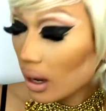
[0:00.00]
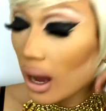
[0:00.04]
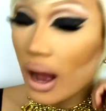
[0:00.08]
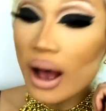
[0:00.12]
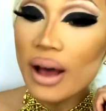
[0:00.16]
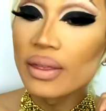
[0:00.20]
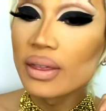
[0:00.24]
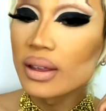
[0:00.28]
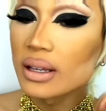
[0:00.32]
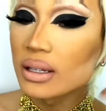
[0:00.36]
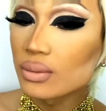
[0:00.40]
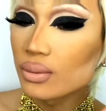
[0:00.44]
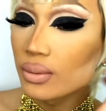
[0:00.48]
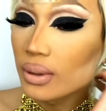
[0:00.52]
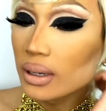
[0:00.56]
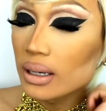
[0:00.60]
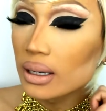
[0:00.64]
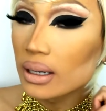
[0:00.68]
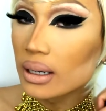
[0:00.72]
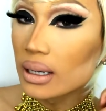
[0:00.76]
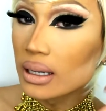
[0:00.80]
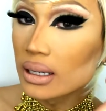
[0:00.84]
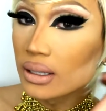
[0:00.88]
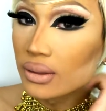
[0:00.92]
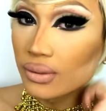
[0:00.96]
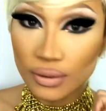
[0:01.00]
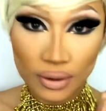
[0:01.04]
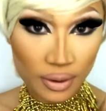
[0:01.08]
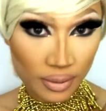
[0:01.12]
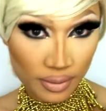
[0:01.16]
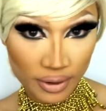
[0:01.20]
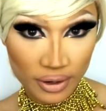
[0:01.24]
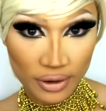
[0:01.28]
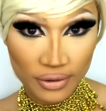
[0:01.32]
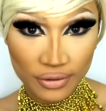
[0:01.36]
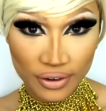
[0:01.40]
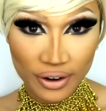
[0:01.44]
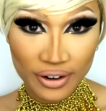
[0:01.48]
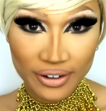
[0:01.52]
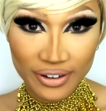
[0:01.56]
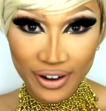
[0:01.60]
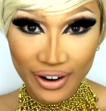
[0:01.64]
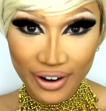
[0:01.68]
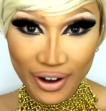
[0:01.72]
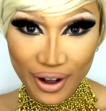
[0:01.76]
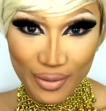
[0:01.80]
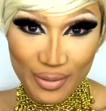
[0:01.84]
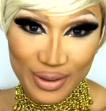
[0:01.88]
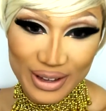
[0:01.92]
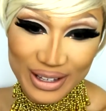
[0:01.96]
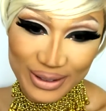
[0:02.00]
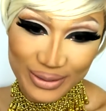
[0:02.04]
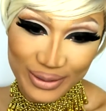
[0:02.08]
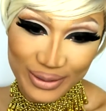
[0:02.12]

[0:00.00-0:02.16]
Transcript: And this wig is from newfrog.com as